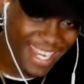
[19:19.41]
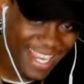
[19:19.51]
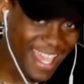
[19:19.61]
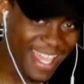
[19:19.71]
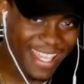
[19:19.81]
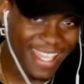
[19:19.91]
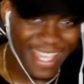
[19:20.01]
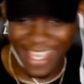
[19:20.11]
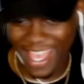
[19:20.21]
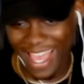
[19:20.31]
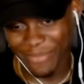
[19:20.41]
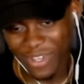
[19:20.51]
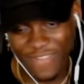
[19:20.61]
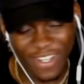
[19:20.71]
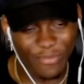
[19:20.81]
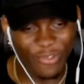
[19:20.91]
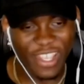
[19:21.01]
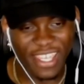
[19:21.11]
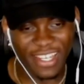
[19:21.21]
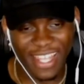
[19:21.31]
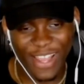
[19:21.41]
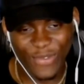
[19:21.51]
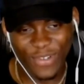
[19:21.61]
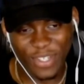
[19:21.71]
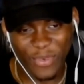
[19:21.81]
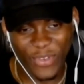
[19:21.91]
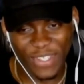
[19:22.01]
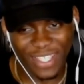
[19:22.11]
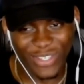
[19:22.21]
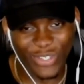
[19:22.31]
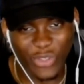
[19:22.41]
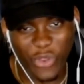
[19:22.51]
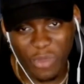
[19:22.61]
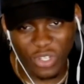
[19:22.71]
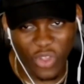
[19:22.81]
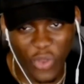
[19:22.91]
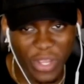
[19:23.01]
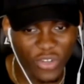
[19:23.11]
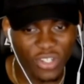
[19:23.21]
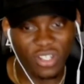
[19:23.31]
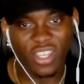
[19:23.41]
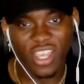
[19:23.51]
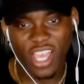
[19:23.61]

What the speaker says: Like, I'm not even gonna break it down just because there's so much going on.